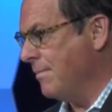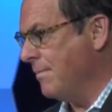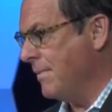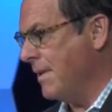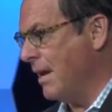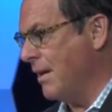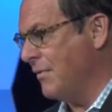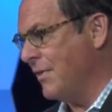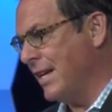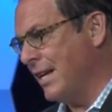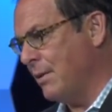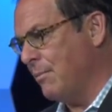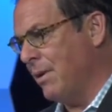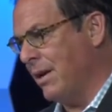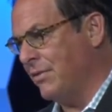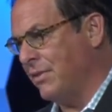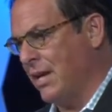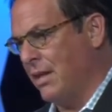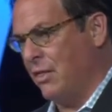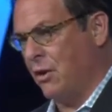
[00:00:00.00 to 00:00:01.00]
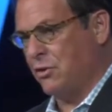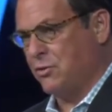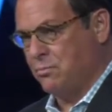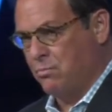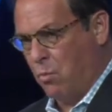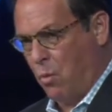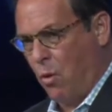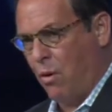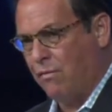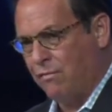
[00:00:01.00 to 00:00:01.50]
Now, think about that. There's
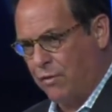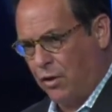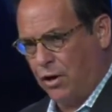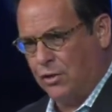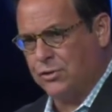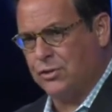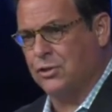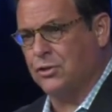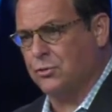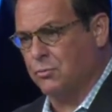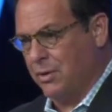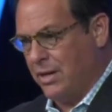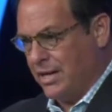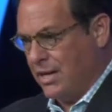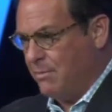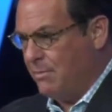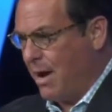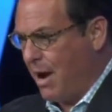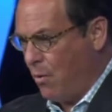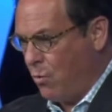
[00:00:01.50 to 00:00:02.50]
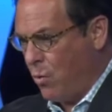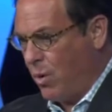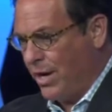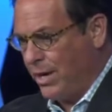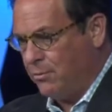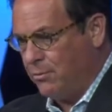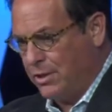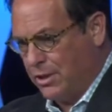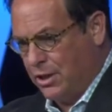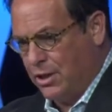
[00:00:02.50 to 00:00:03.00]
more verses written about what
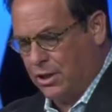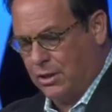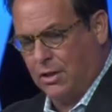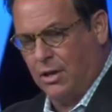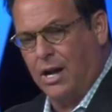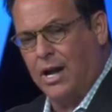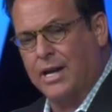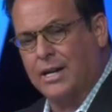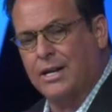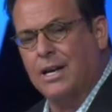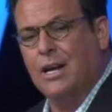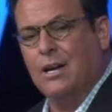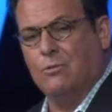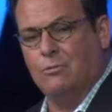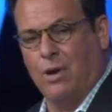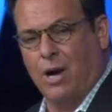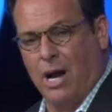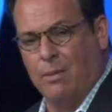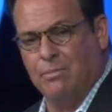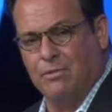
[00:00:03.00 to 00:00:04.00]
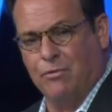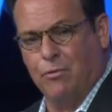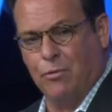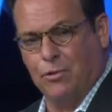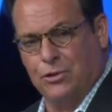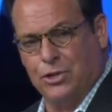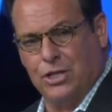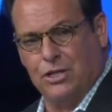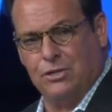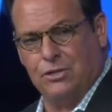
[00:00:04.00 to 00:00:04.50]
it would look like right before
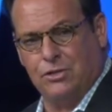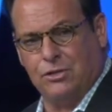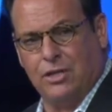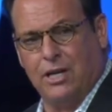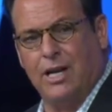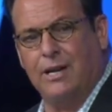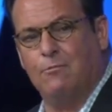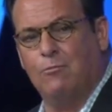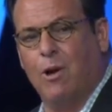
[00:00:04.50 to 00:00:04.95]
Jesus came.